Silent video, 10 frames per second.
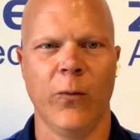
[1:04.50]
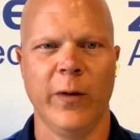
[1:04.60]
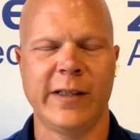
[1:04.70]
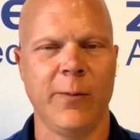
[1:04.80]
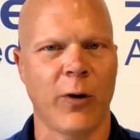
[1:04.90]

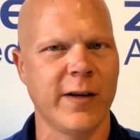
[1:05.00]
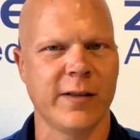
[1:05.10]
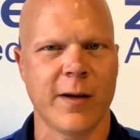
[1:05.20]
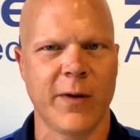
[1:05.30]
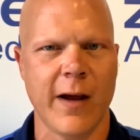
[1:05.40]
we see
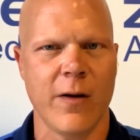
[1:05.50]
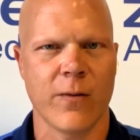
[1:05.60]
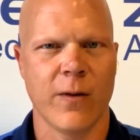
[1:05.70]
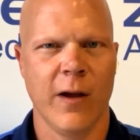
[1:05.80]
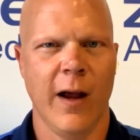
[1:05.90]
prices come down
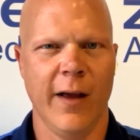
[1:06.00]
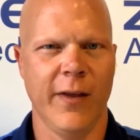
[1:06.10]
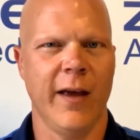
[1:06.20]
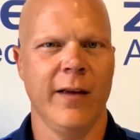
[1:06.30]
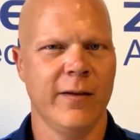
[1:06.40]

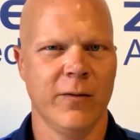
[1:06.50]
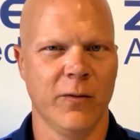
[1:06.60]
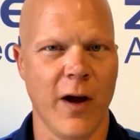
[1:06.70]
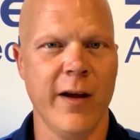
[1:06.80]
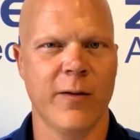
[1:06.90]
and they
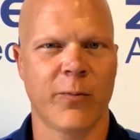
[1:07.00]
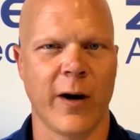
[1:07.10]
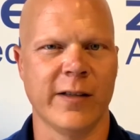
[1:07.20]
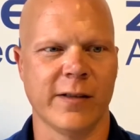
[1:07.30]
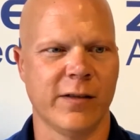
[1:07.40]
like
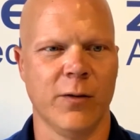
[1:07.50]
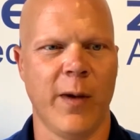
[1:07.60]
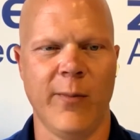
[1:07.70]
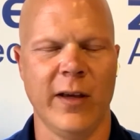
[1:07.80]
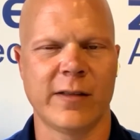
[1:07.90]
prices. You know,
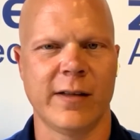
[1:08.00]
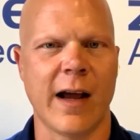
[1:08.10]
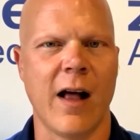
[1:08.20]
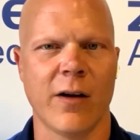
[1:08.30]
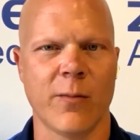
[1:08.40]
maybe it's a
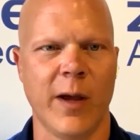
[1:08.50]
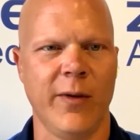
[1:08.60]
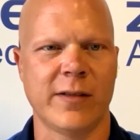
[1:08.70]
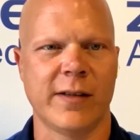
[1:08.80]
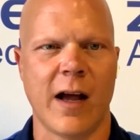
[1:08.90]
dollar,
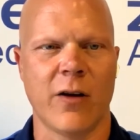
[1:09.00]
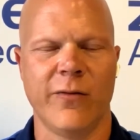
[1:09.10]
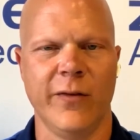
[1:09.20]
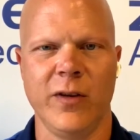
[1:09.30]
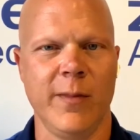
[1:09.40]
maybe it's
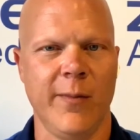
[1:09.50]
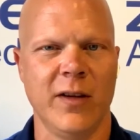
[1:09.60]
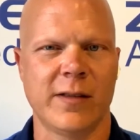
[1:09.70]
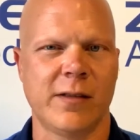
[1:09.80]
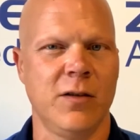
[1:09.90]
$1.50,
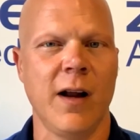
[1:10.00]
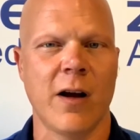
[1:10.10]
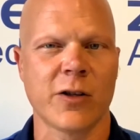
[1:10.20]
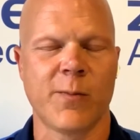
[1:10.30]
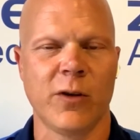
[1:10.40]
maybe it's
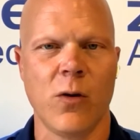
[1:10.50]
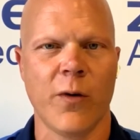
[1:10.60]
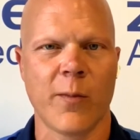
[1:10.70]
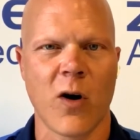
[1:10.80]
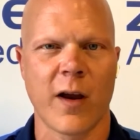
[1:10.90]
$2 below
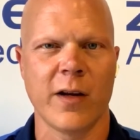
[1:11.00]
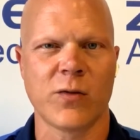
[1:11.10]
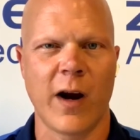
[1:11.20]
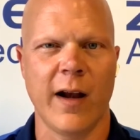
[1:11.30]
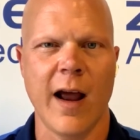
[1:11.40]
where the market
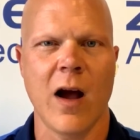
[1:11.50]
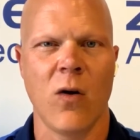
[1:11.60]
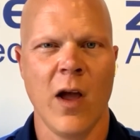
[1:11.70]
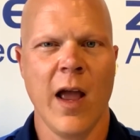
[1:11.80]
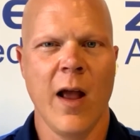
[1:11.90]
is right
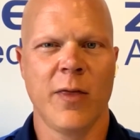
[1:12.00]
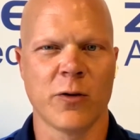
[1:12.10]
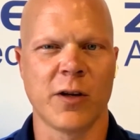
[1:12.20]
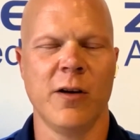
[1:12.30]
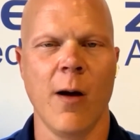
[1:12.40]
now.
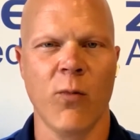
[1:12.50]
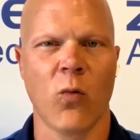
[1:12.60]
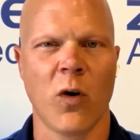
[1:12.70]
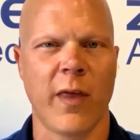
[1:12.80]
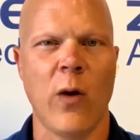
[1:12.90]
There's a number
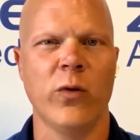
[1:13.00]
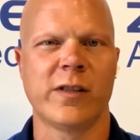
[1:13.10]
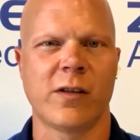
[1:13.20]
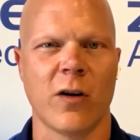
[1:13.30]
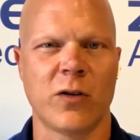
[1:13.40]
where they would
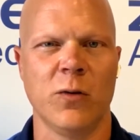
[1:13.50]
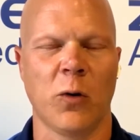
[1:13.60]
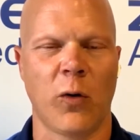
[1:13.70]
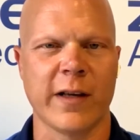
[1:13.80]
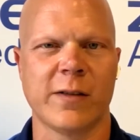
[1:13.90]
start to
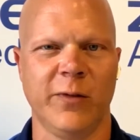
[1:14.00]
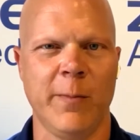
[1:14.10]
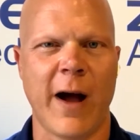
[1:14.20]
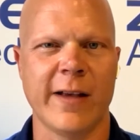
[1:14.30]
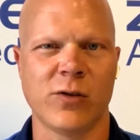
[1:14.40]
aggressively
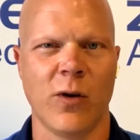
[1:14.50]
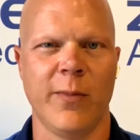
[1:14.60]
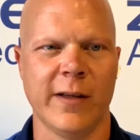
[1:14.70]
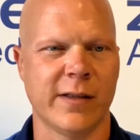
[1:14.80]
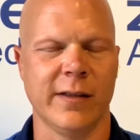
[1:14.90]
buy
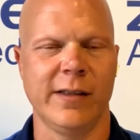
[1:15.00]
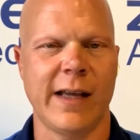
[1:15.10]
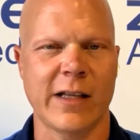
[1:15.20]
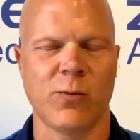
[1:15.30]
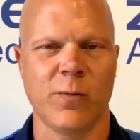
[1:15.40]
soybeans. At least
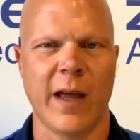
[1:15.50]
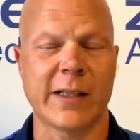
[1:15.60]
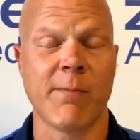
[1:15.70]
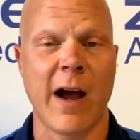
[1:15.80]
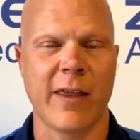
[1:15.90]
that's
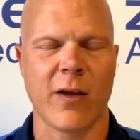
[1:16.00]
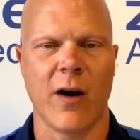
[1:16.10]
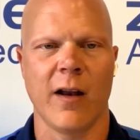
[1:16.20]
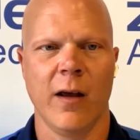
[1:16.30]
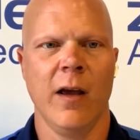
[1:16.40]
my
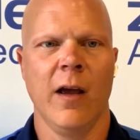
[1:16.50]
thought.